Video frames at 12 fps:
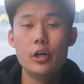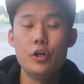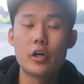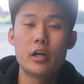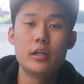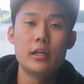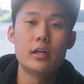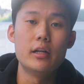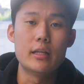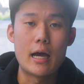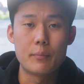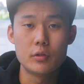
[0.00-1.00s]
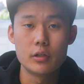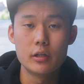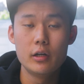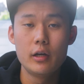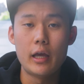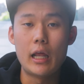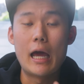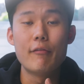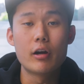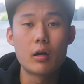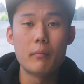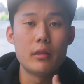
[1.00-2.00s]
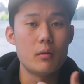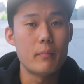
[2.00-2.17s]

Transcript: you're gonna need an adapter. And I recommend the